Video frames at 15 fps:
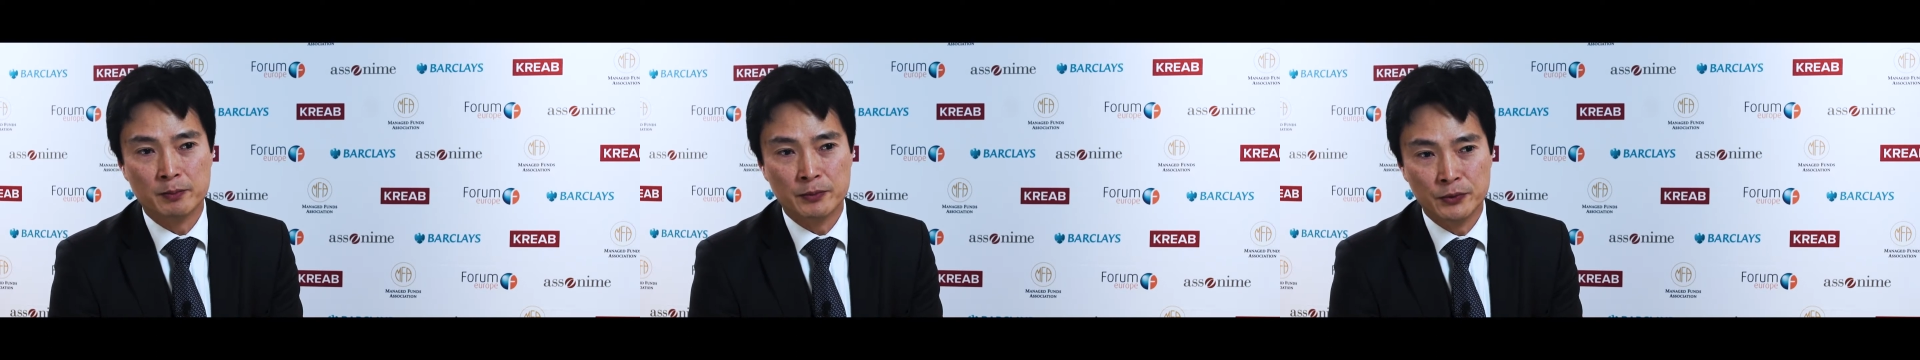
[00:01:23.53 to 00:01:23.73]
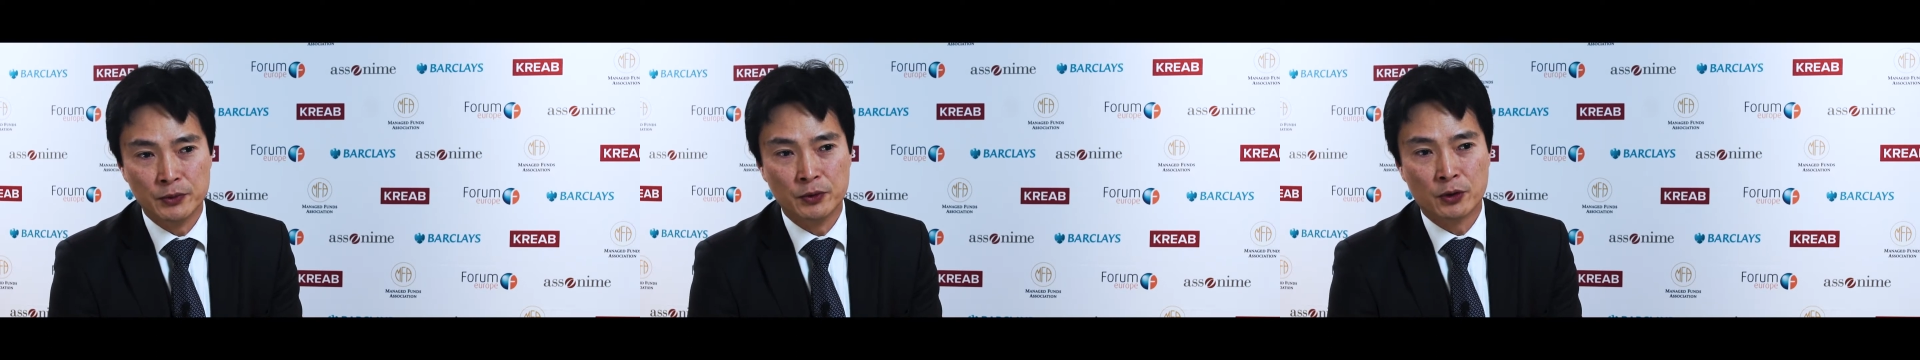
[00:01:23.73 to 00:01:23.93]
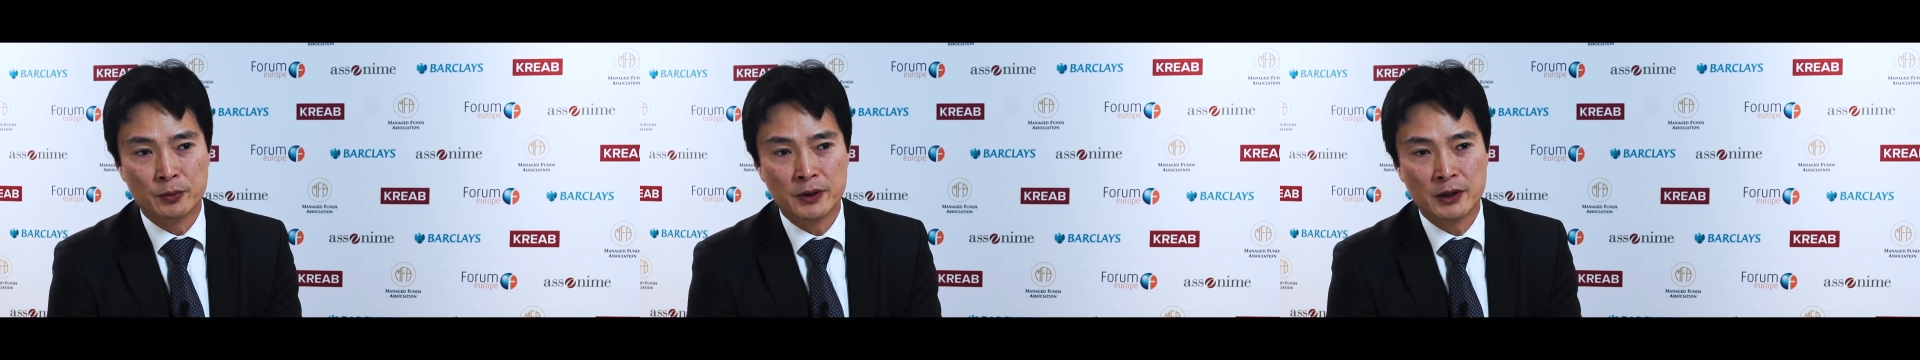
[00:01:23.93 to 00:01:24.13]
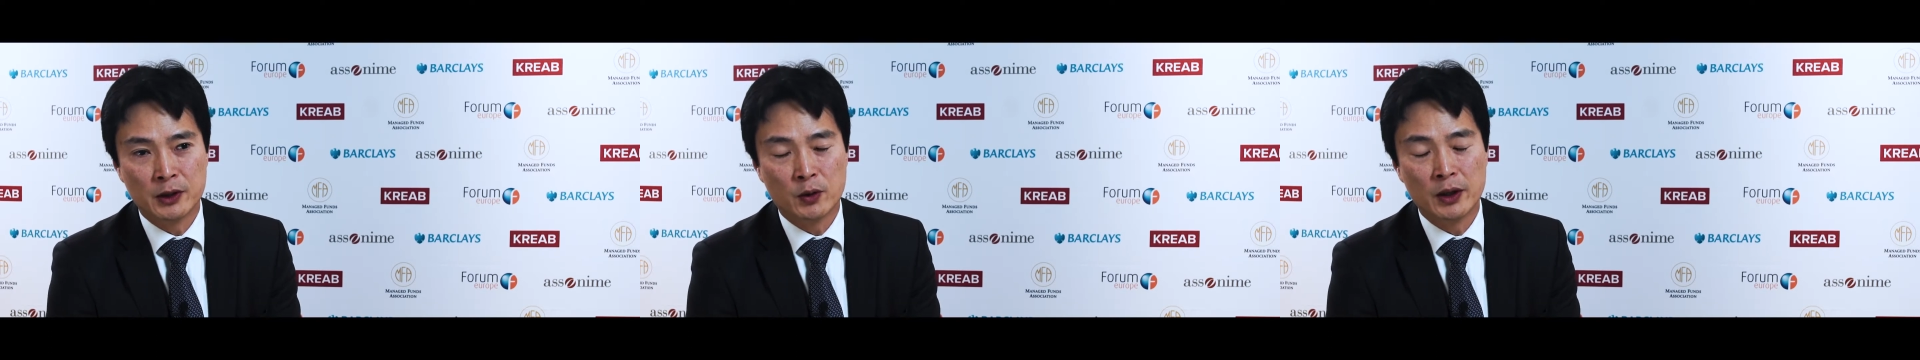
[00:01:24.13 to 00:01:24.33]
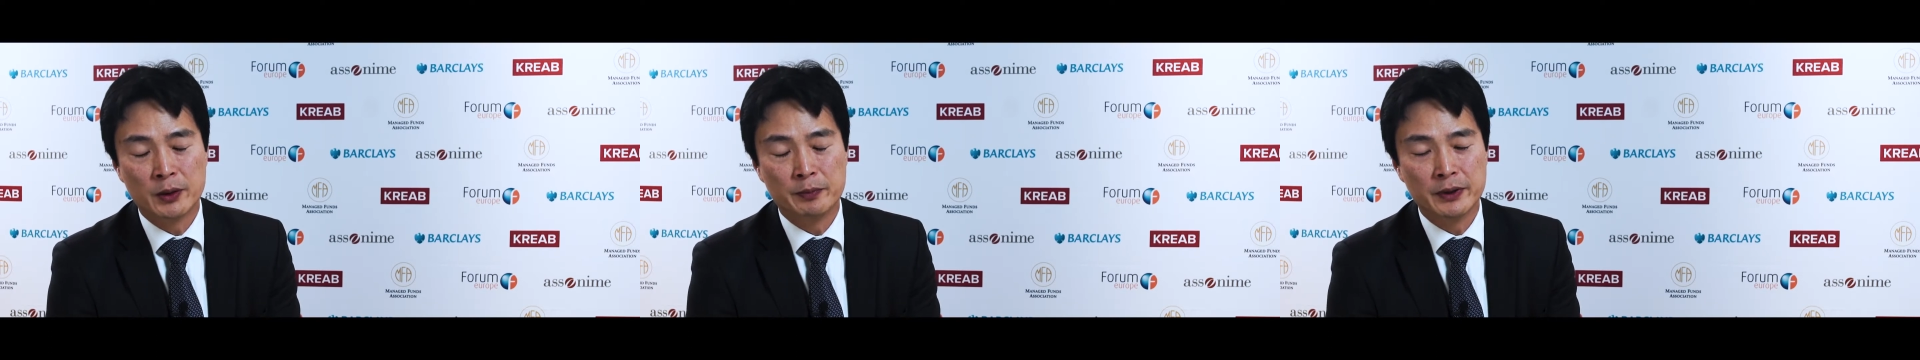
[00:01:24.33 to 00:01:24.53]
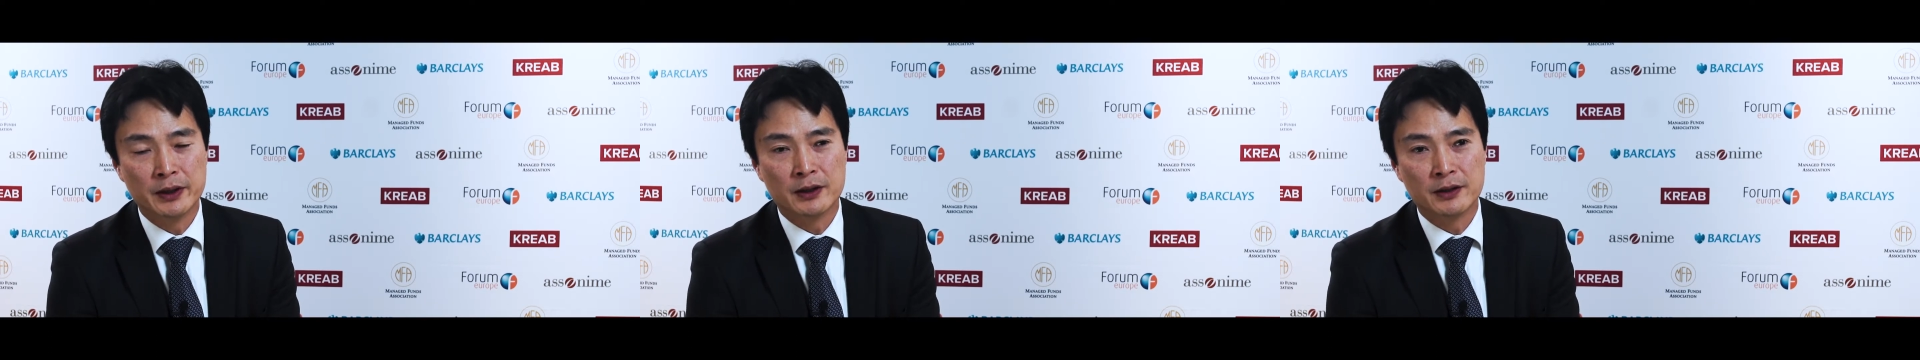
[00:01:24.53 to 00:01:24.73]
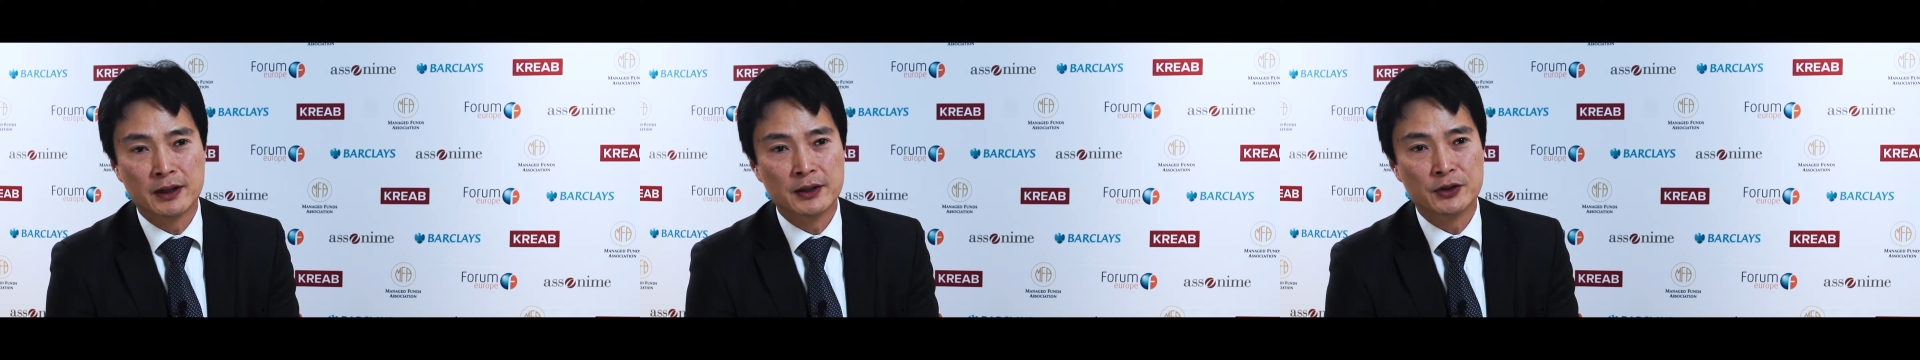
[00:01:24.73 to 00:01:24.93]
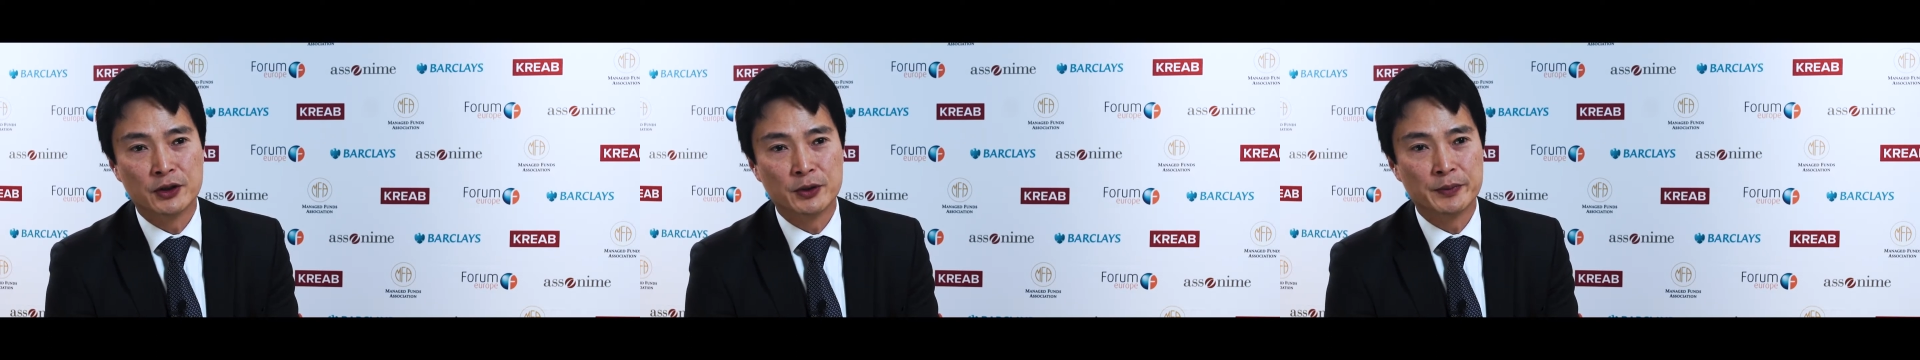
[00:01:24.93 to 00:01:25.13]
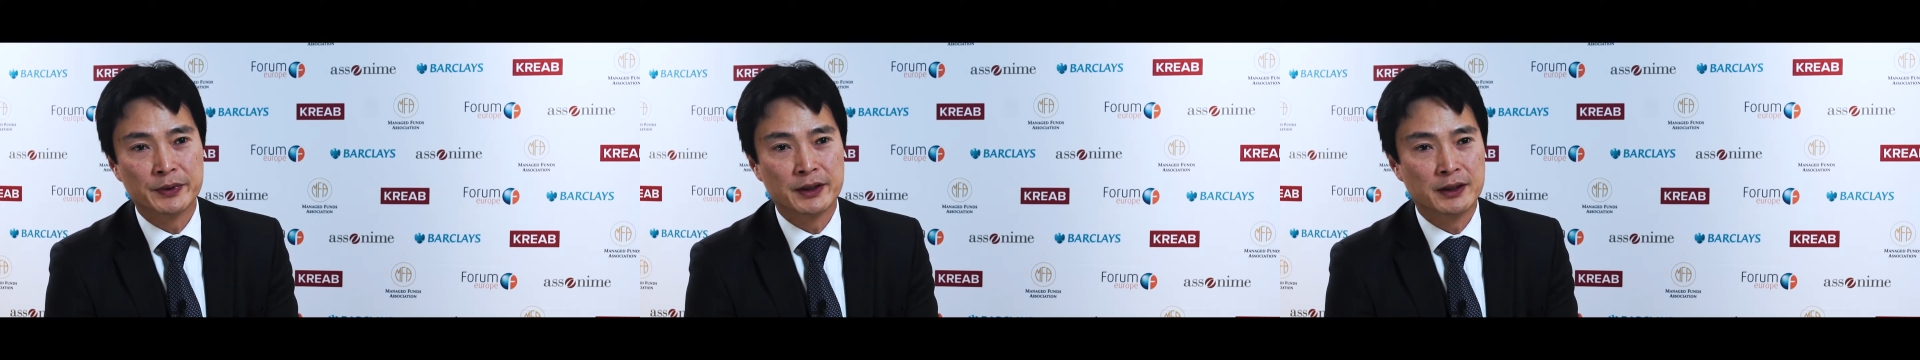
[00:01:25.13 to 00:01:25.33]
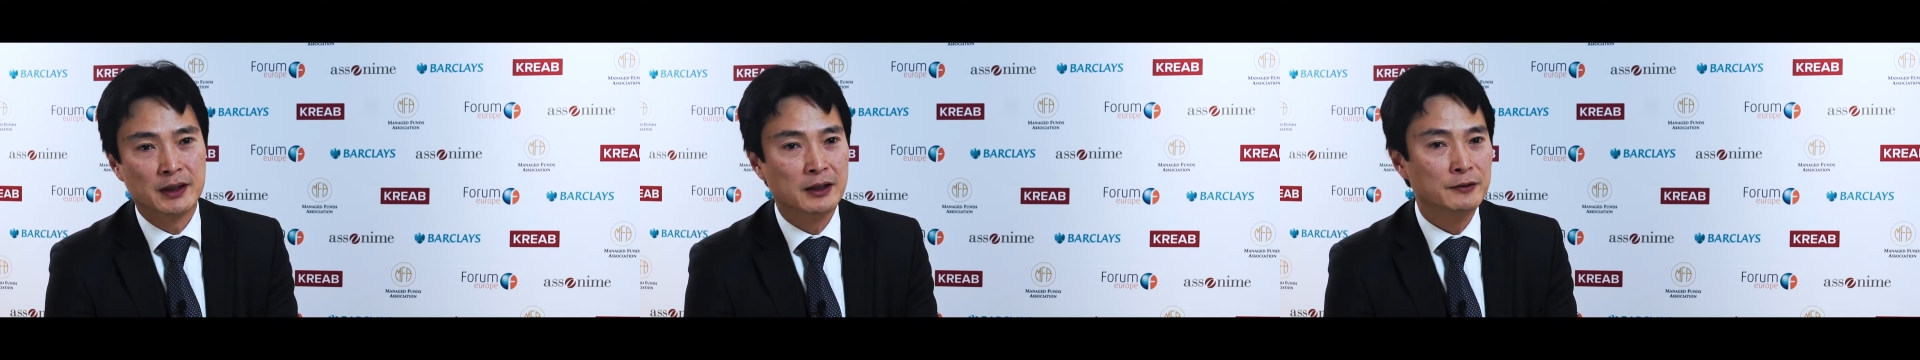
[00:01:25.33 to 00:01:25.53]
normally quite bigger at
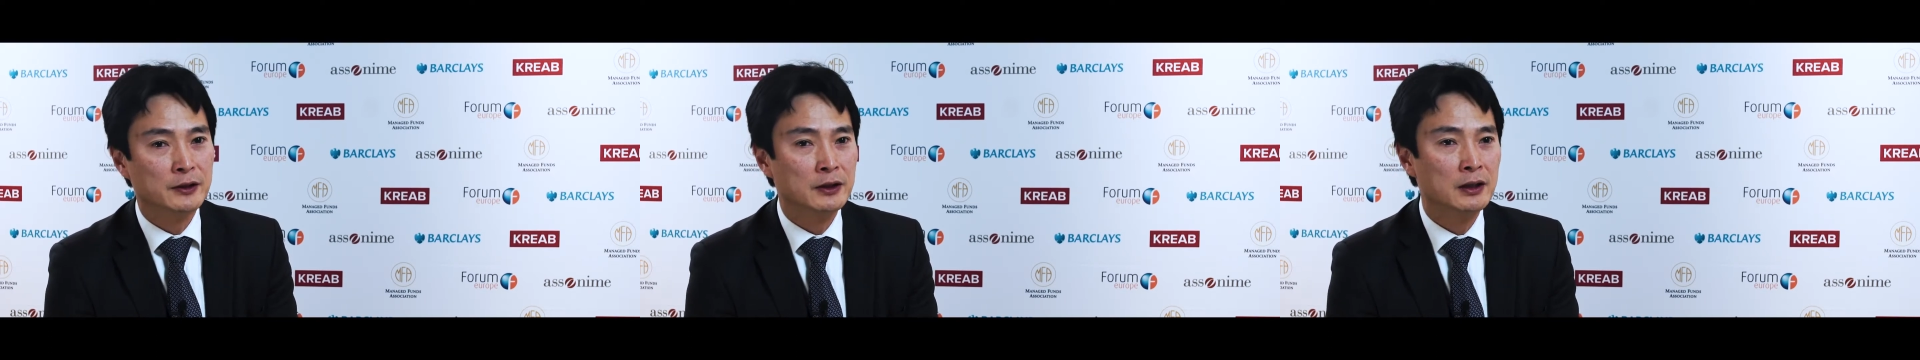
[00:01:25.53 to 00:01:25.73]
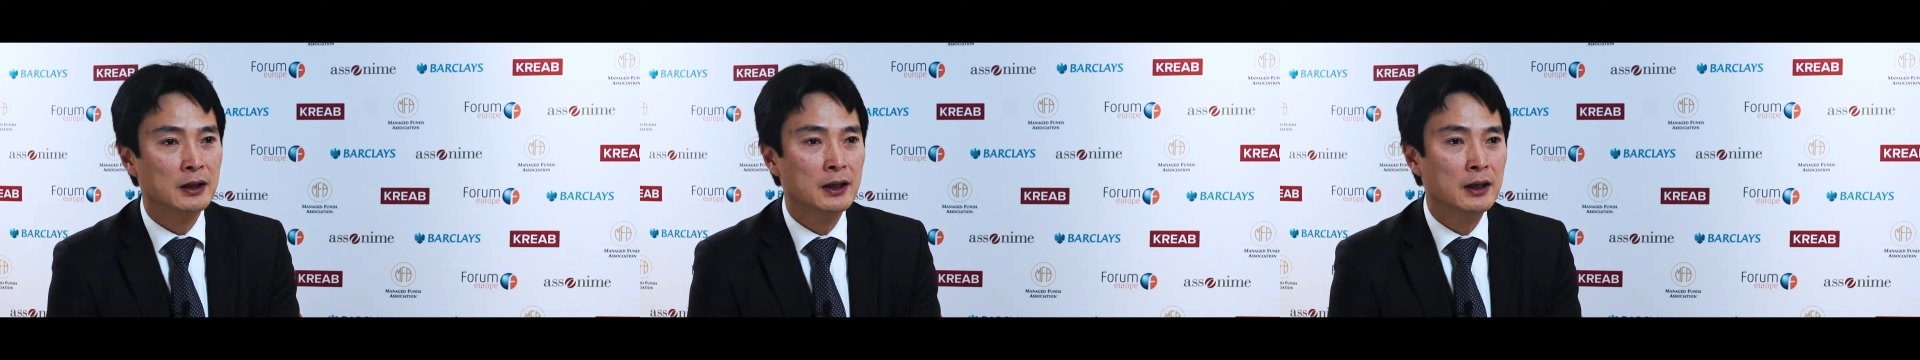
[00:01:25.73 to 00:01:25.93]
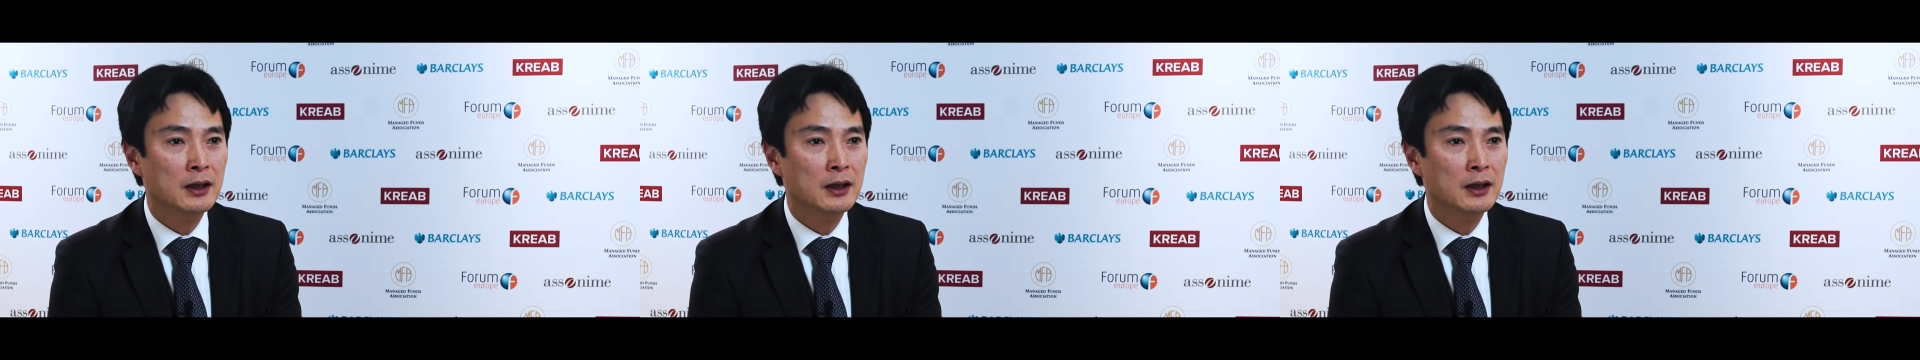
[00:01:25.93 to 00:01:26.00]
European level.